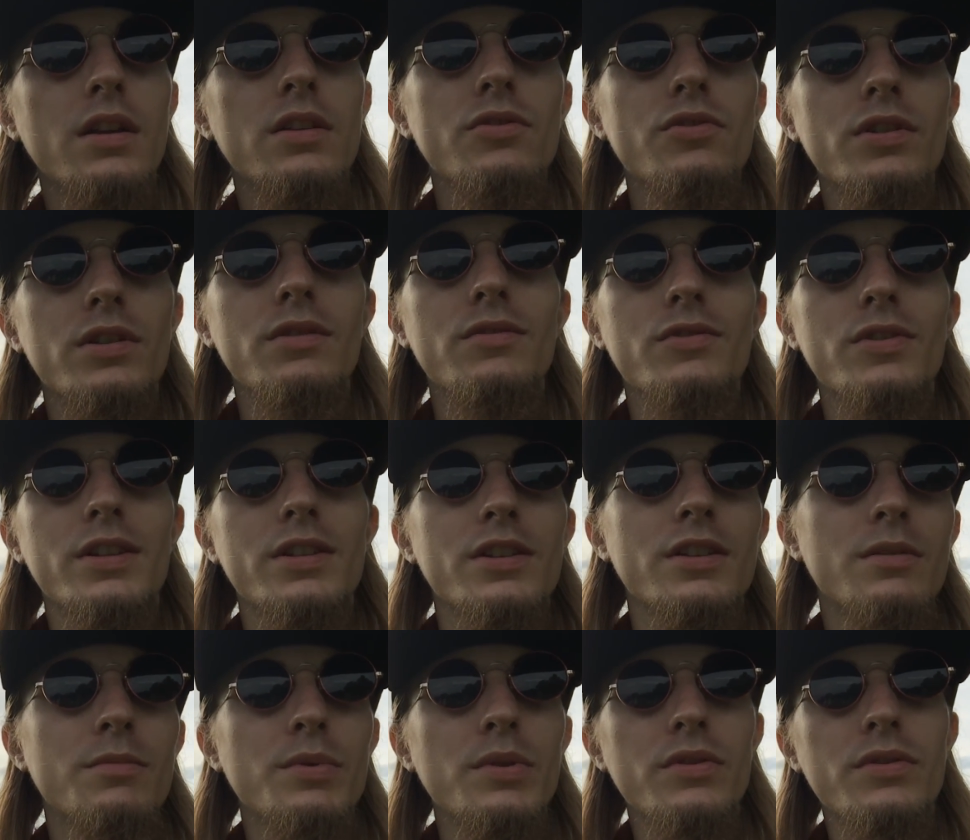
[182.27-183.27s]
Trade, Trade
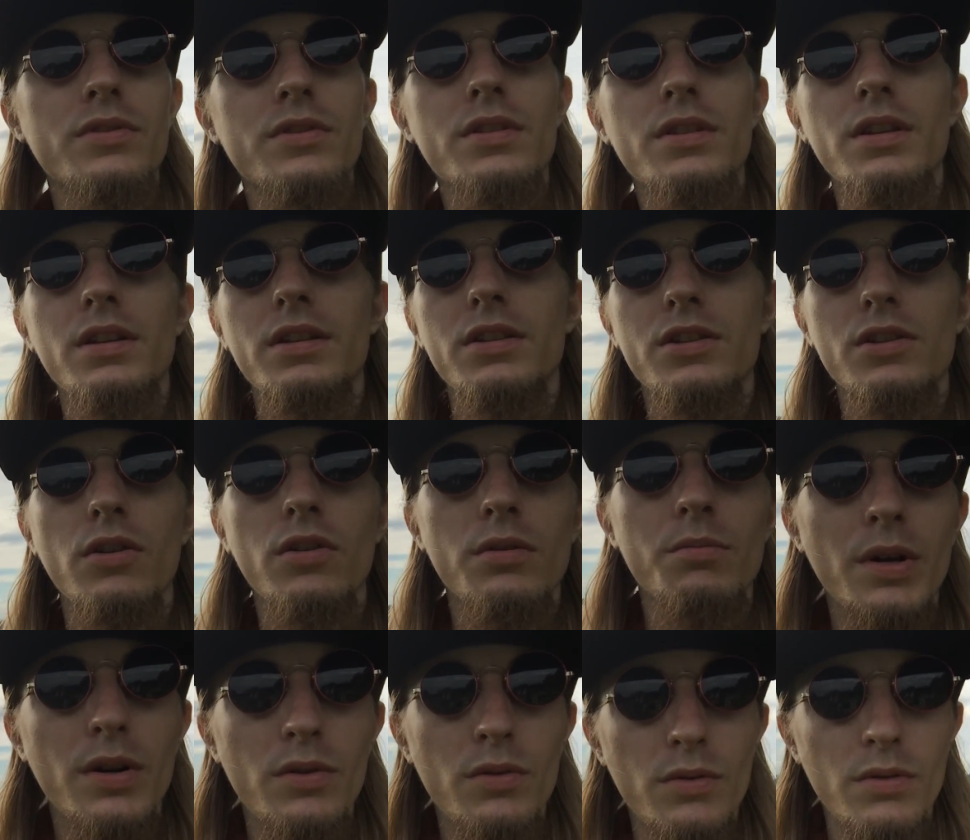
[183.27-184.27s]
Center buildings, and it's all
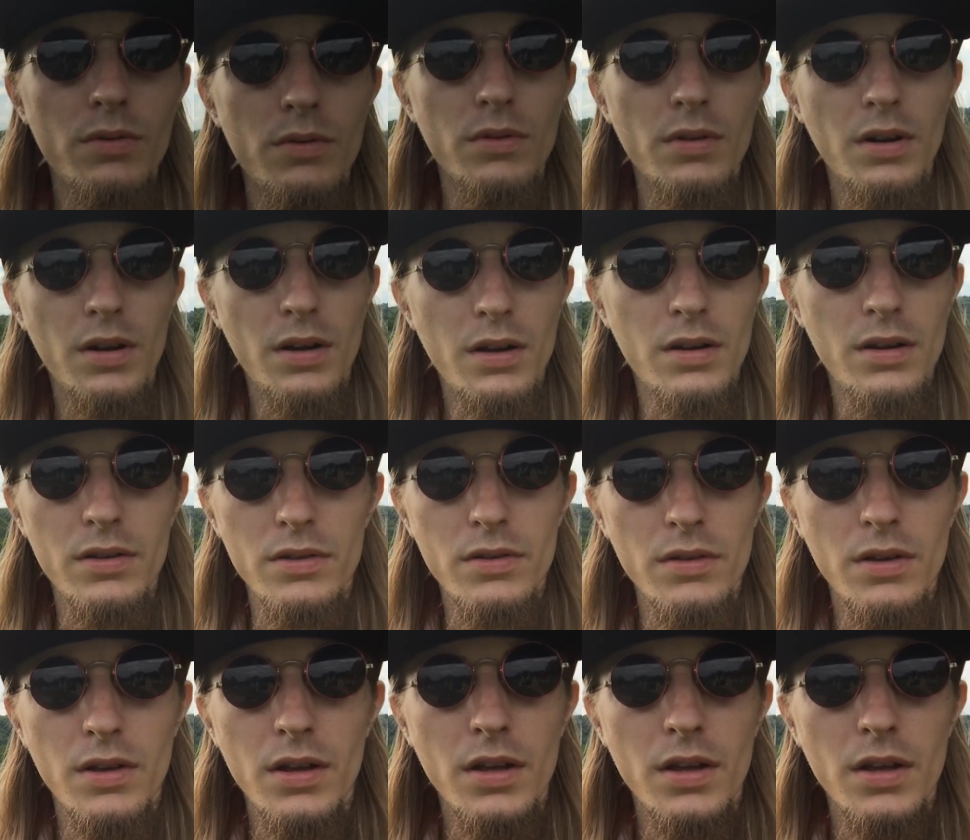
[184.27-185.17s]
about, uh,